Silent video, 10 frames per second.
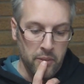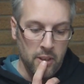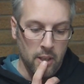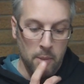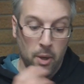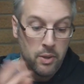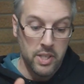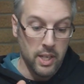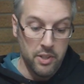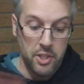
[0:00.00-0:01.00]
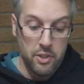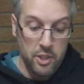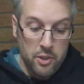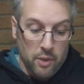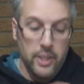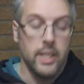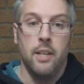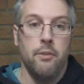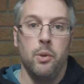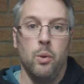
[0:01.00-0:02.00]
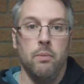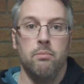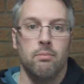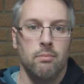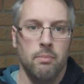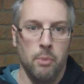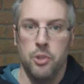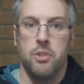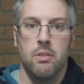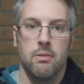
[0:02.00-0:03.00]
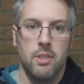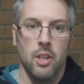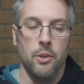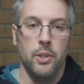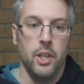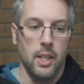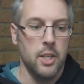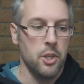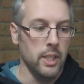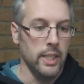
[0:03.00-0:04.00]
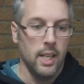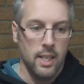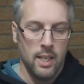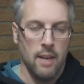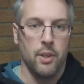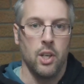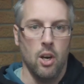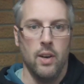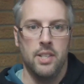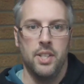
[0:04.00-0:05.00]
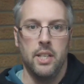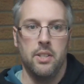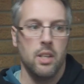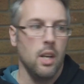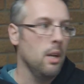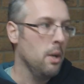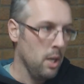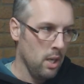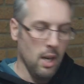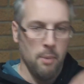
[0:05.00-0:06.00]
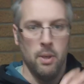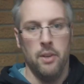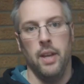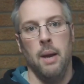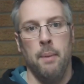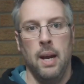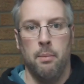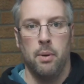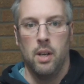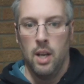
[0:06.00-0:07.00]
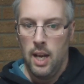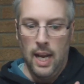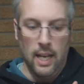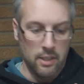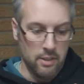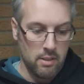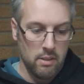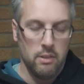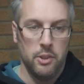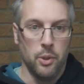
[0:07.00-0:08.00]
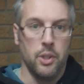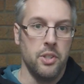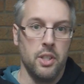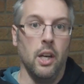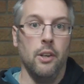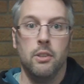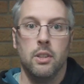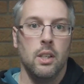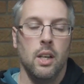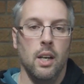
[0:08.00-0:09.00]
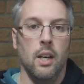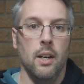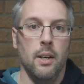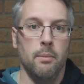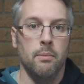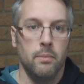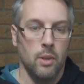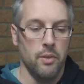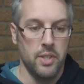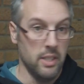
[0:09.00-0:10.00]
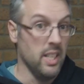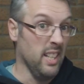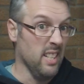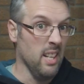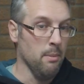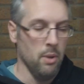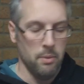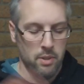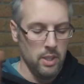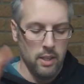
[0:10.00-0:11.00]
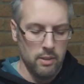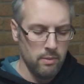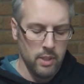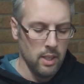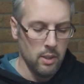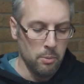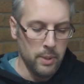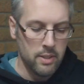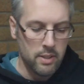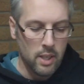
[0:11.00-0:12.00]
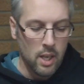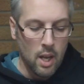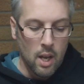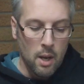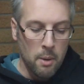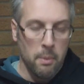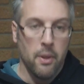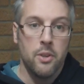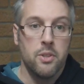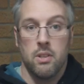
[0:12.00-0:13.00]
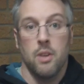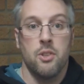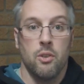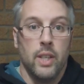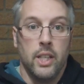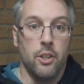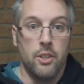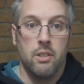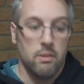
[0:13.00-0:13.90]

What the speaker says: the bonus here is you don't need any fueling mods, so you can literally have the car as is, upload that map, and you're good to go. Obviously Decat downpipes and the other little bits, but those are a really good